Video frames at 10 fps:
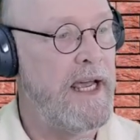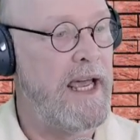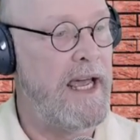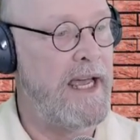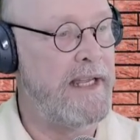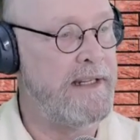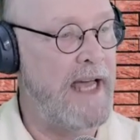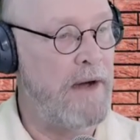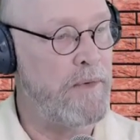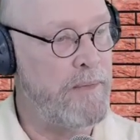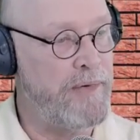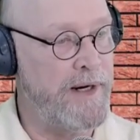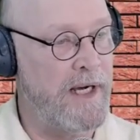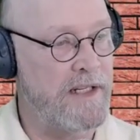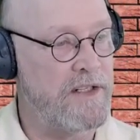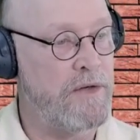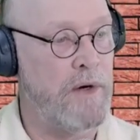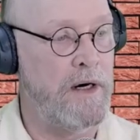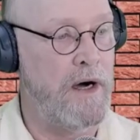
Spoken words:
And that would bring us to our